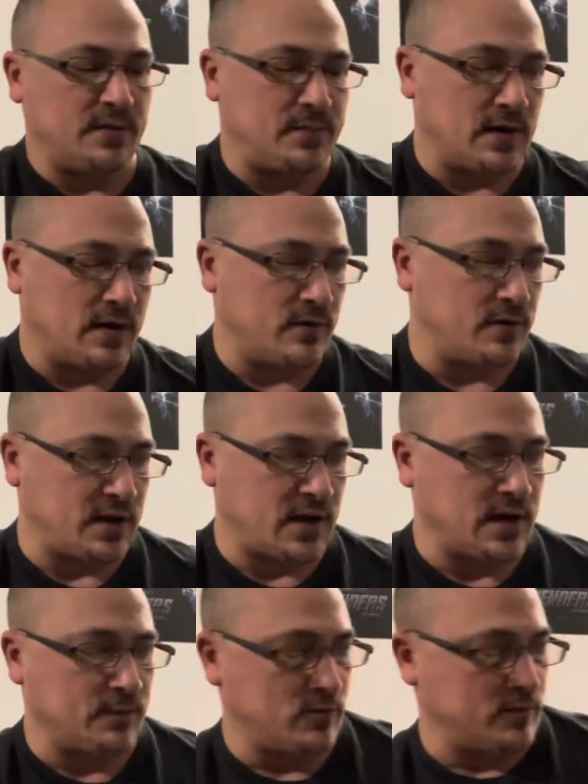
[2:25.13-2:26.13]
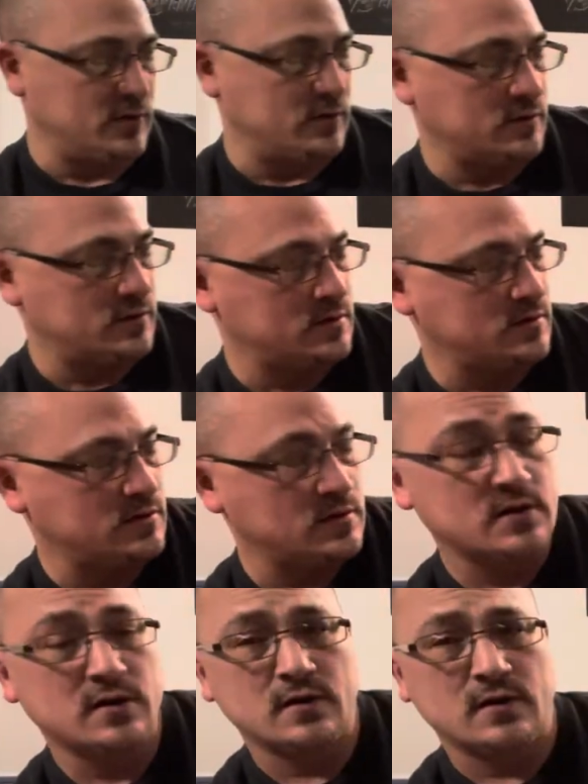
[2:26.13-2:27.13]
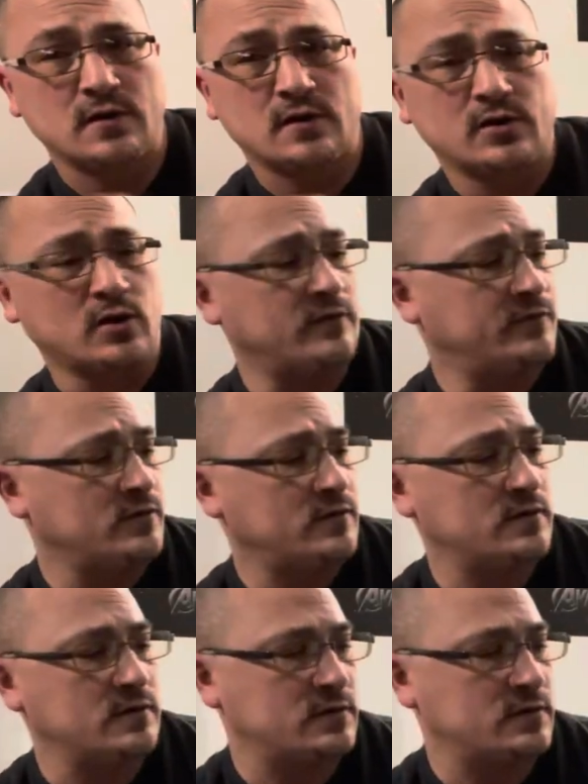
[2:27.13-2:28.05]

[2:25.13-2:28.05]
pound Hammermill cover.